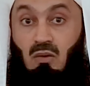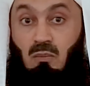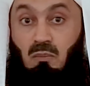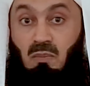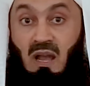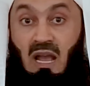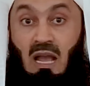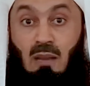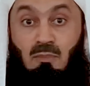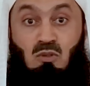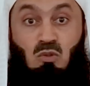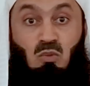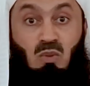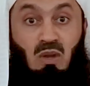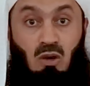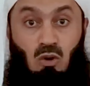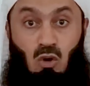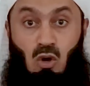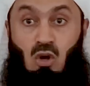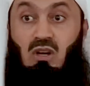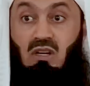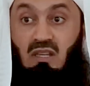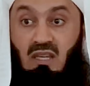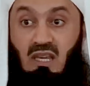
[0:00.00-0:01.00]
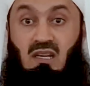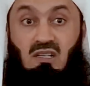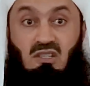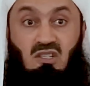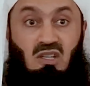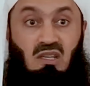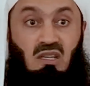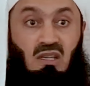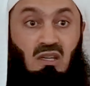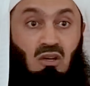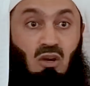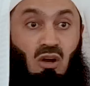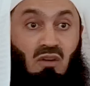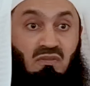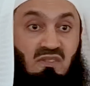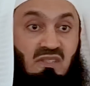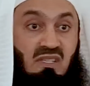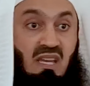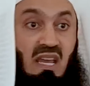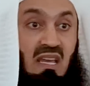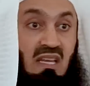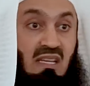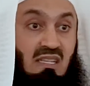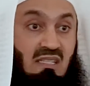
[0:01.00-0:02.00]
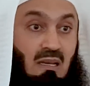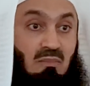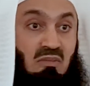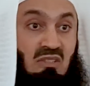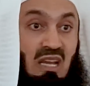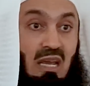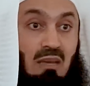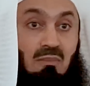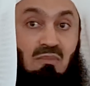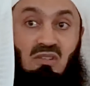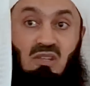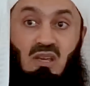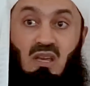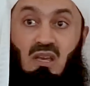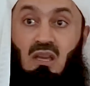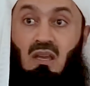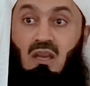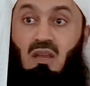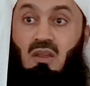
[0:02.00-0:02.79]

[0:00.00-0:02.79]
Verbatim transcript: Perhaps we're all guilty of saying sometimes